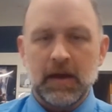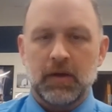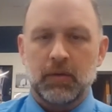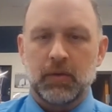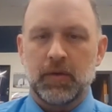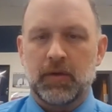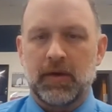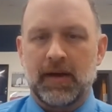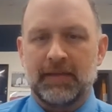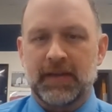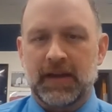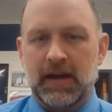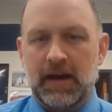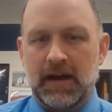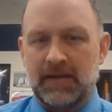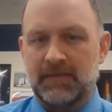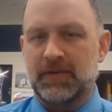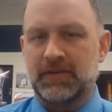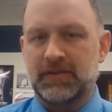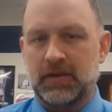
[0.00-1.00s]
We will have the
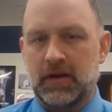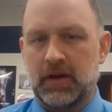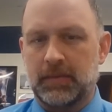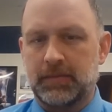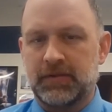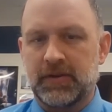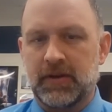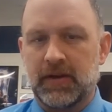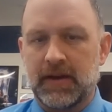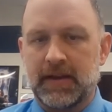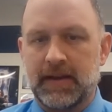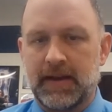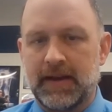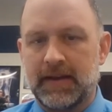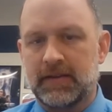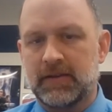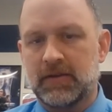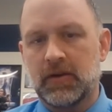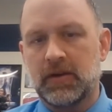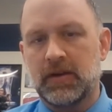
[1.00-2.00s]
conference up starting at
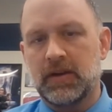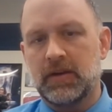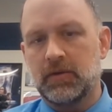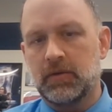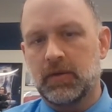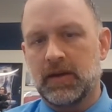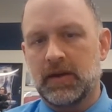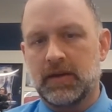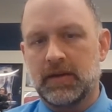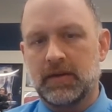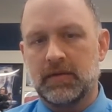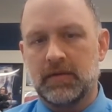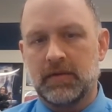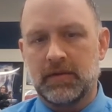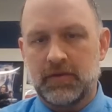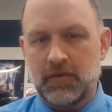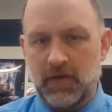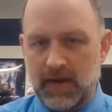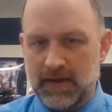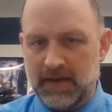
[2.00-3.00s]
8:30
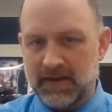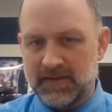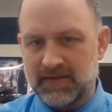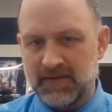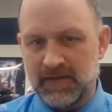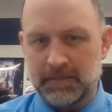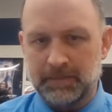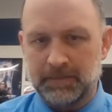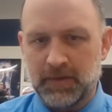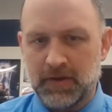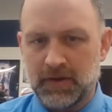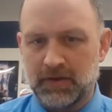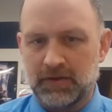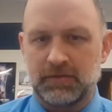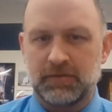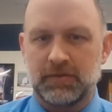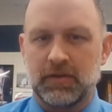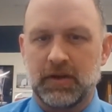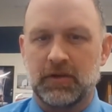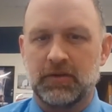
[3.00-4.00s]
when Trey gets in,
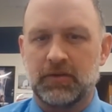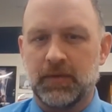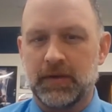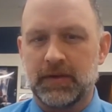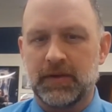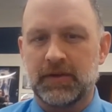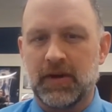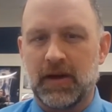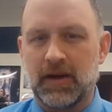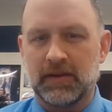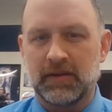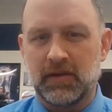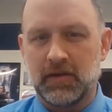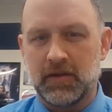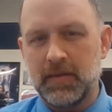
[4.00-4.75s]
because Trey's fun to talk to.